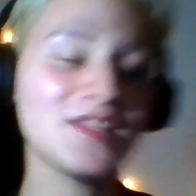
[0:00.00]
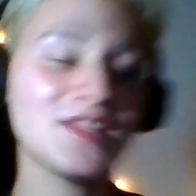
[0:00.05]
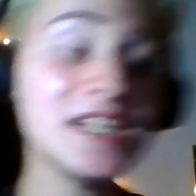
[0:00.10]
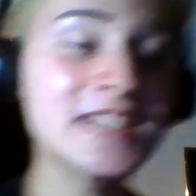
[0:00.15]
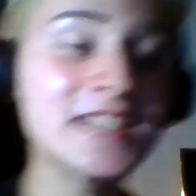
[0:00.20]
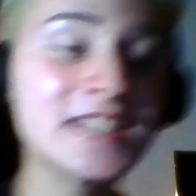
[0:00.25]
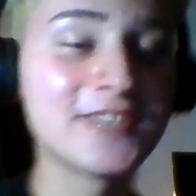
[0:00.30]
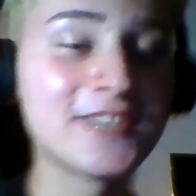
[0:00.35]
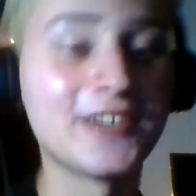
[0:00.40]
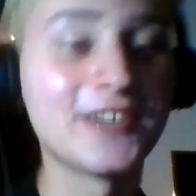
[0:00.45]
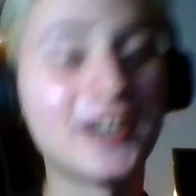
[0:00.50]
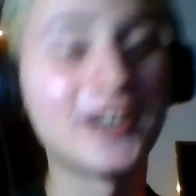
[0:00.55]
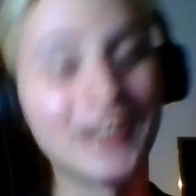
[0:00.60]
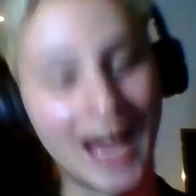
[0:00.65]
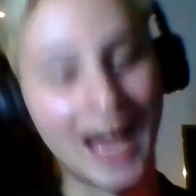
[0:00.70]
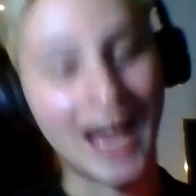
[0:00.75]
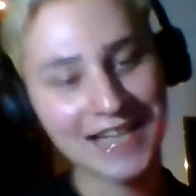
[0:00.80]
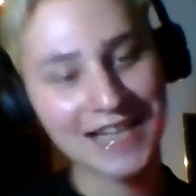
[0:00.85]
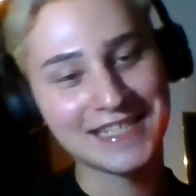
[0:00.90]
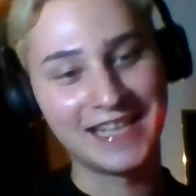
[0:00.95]
So on our
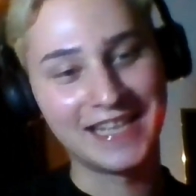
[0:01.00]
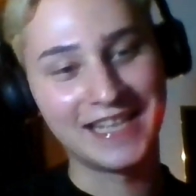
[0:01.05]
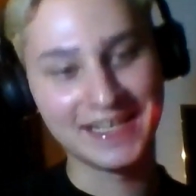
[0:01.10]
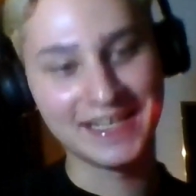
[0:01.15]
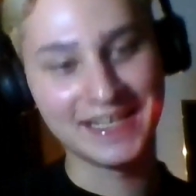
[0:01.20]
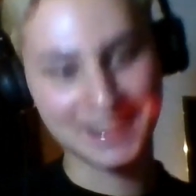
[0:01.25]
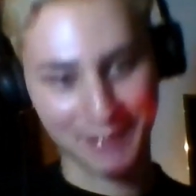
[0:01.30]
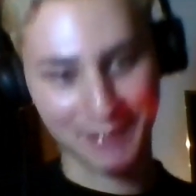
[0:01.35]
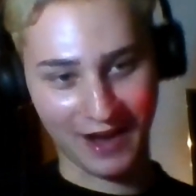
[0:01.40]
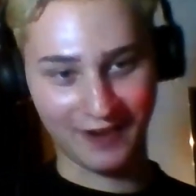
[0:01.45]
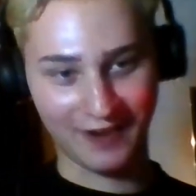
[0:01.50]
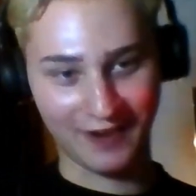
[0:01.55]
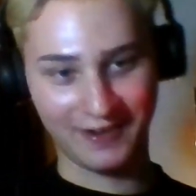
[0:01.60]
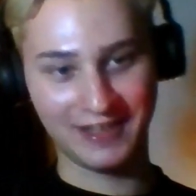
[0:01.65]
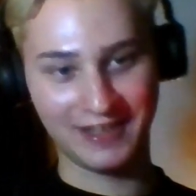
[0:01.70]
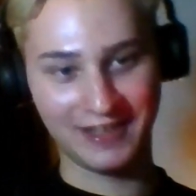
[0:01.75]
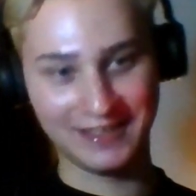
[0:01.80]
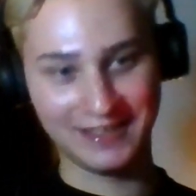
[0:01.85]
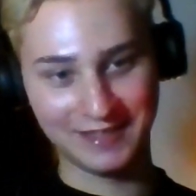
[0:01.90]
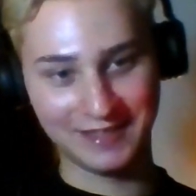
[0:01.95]
last day
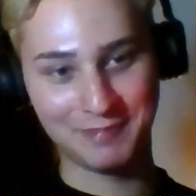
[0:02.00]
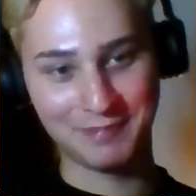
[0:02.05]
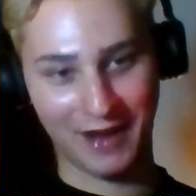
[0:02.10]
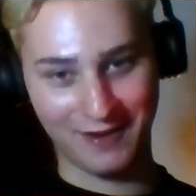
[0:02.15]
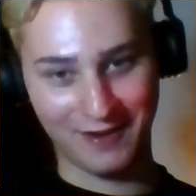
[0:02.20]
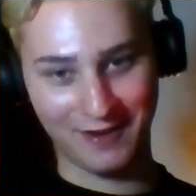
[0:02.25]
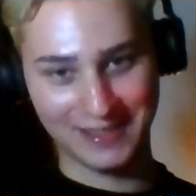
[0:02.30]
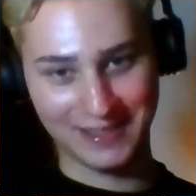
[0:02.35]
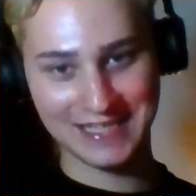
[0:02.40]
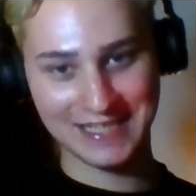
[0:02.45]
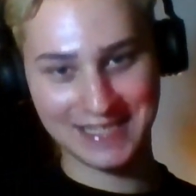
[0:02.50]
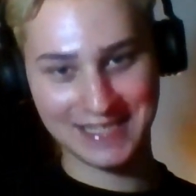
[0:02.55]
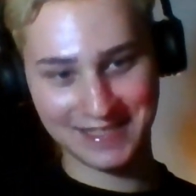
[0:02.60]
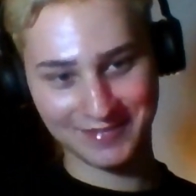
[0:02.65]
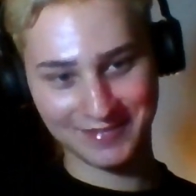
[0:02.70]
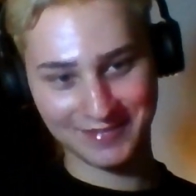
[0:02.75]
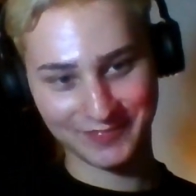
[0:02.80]
in Paris,